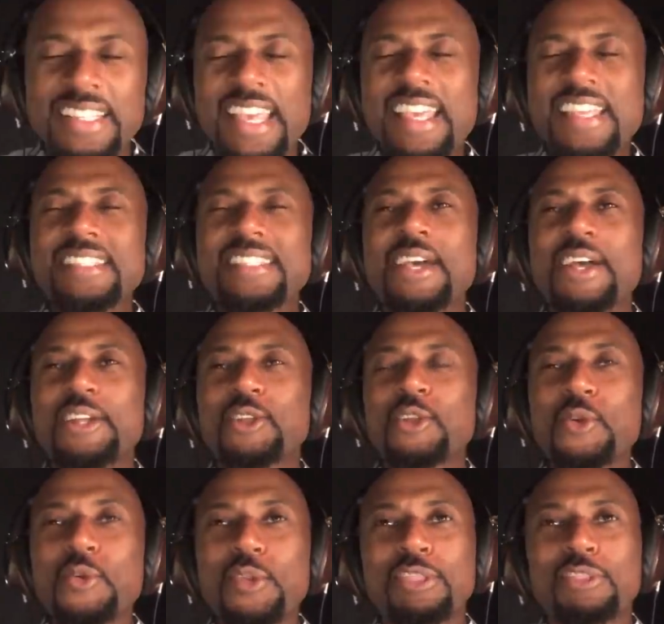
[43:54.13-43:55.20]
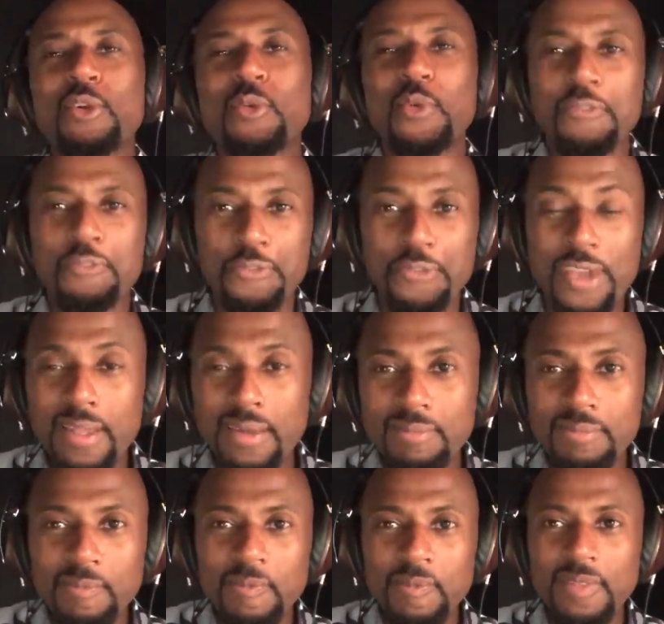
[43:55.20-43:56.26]
This dude threw a
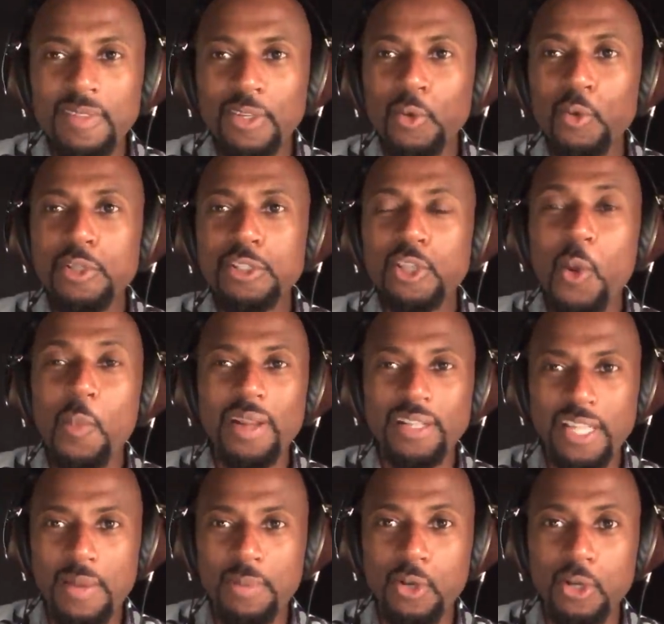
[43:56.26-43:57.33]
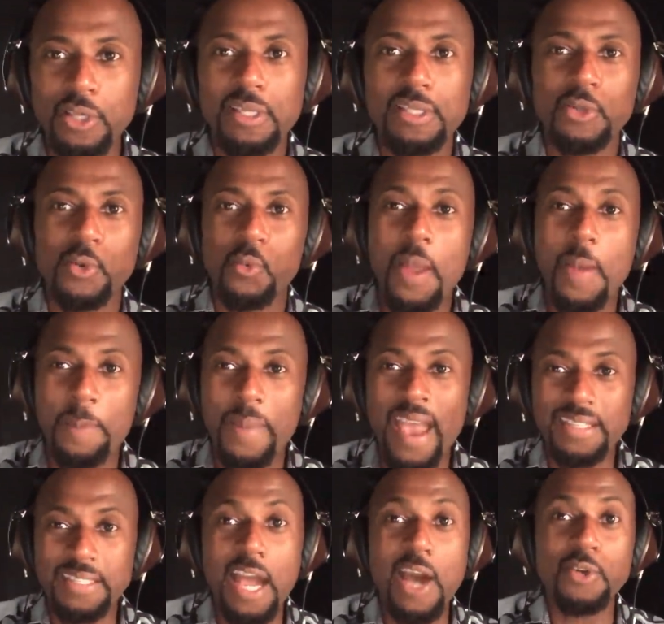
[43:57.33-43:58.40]
fit. Who stole my damn cookies? Went
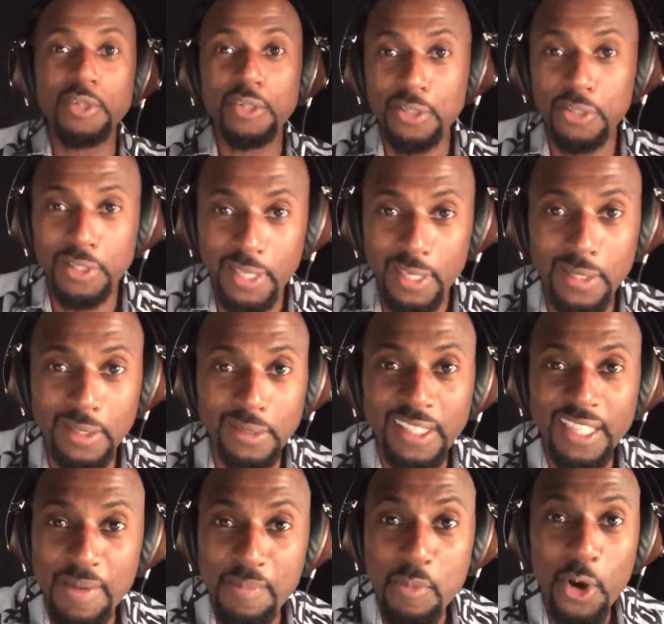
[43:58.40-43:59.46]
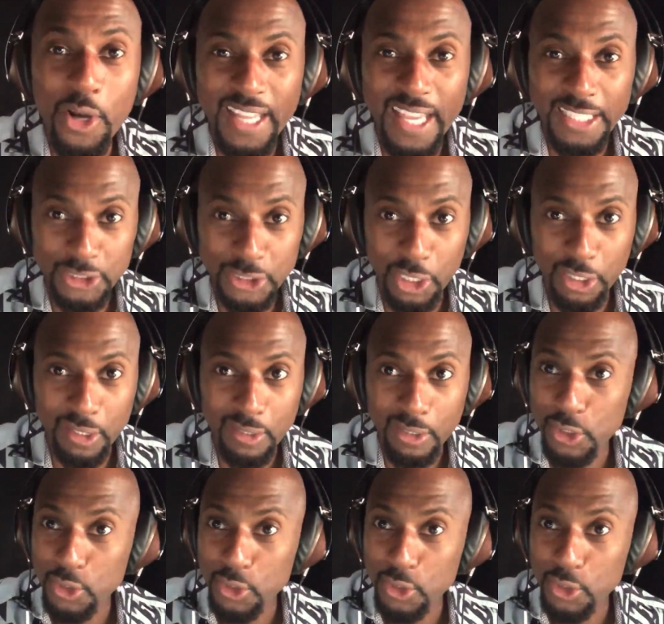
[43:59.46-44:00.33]
back down the hill to get more of that sugar,